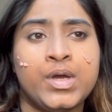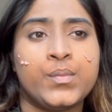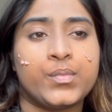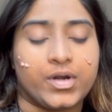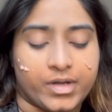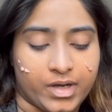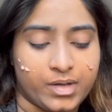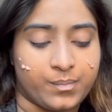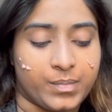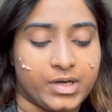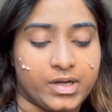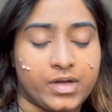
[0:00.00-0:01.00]
product,
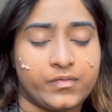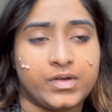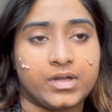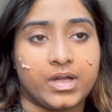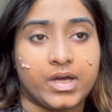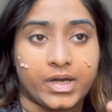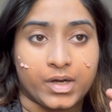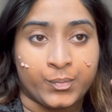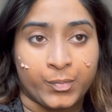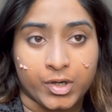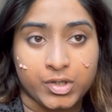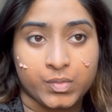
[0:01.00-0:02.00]
but I feel like a
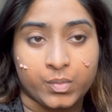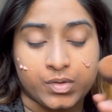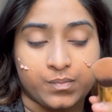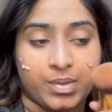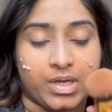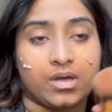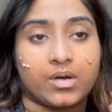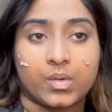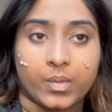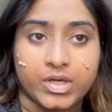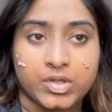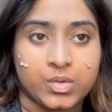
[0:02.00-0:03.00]
brush would be a
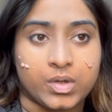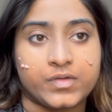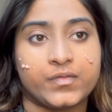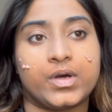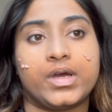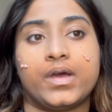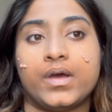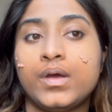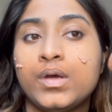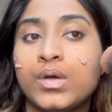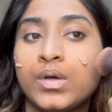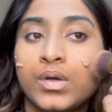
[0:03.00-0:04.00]
great choice for hair.
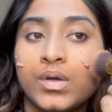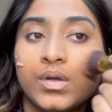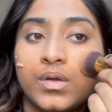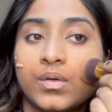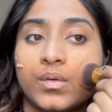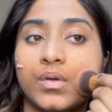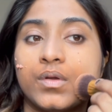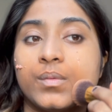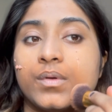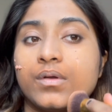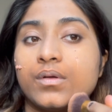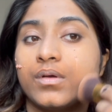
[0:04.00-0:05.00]
So let's
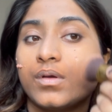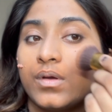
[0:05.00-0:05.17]
blend it.